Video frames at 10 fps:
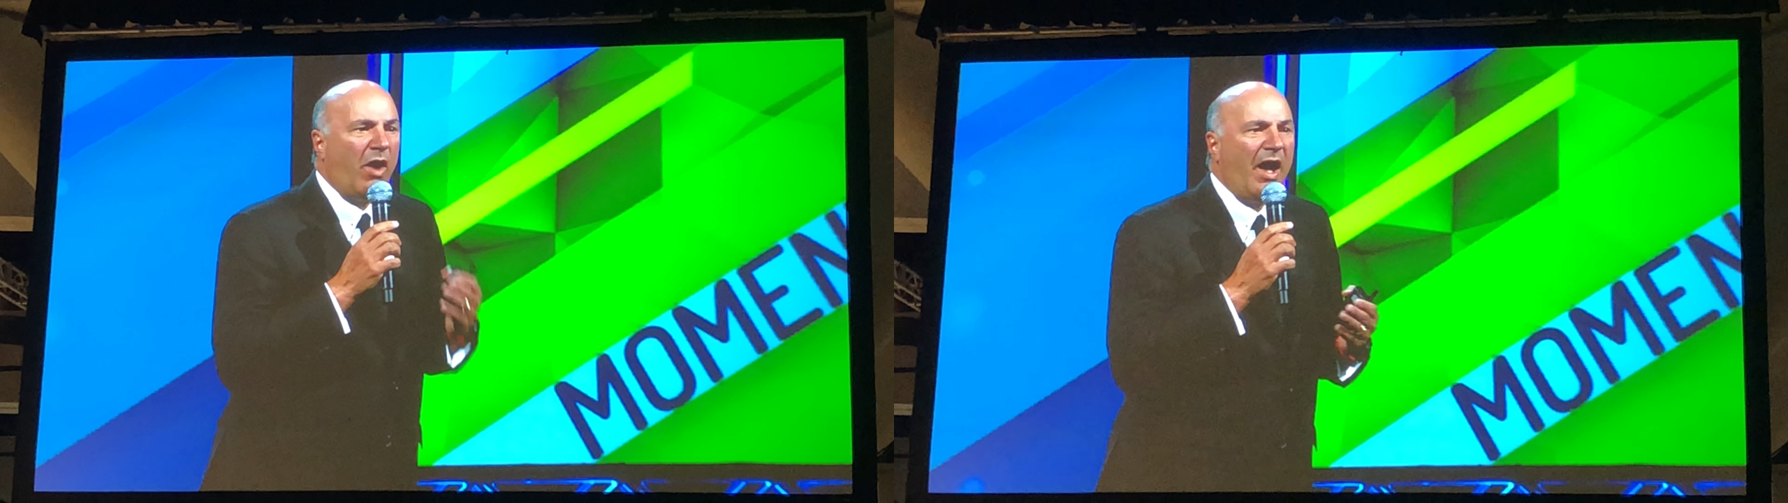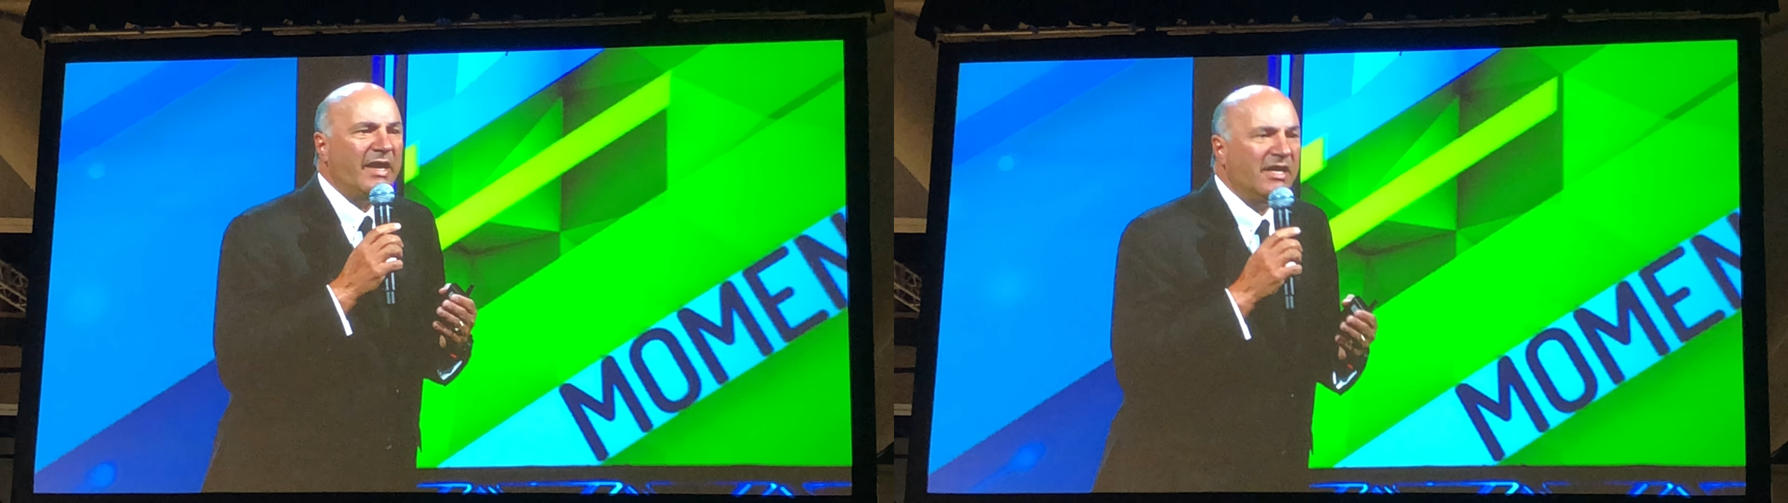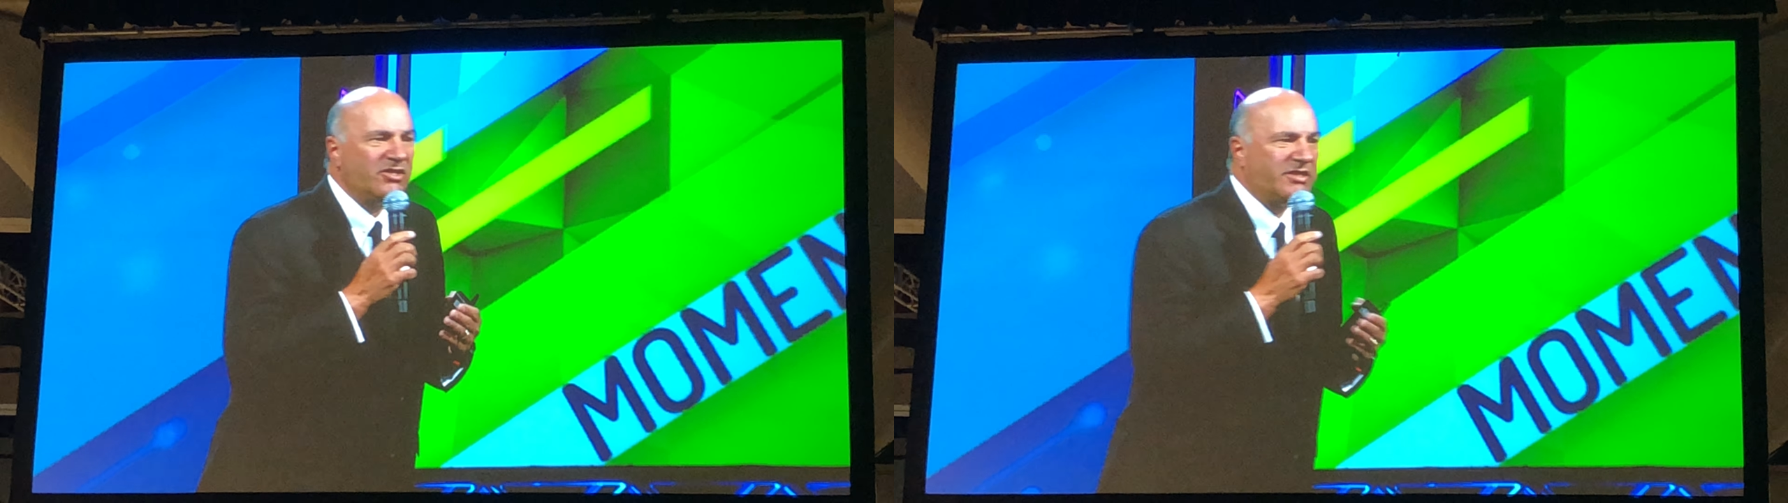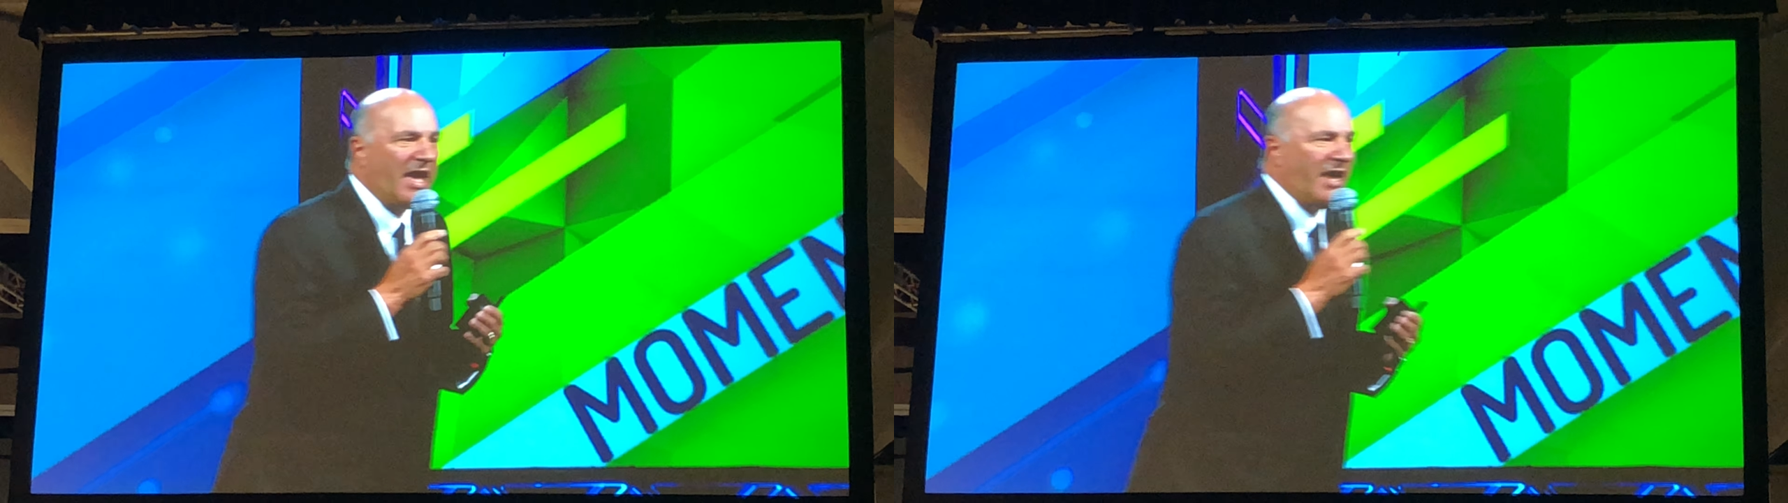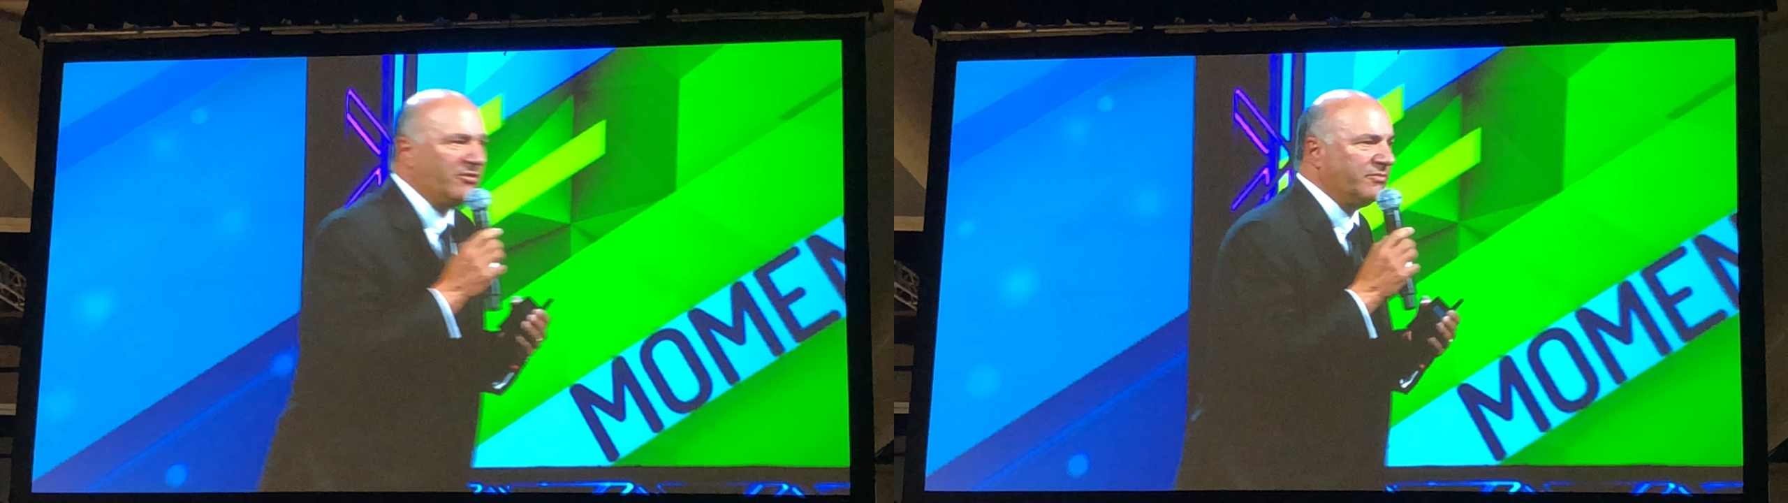why is
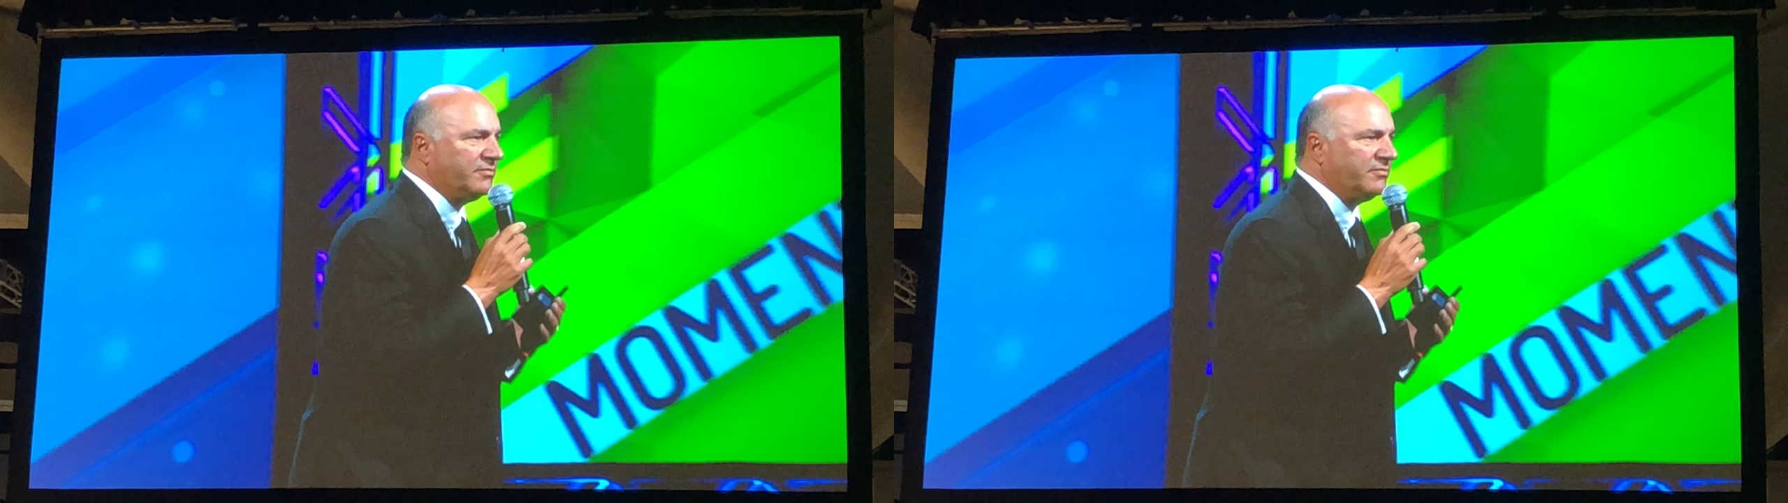that?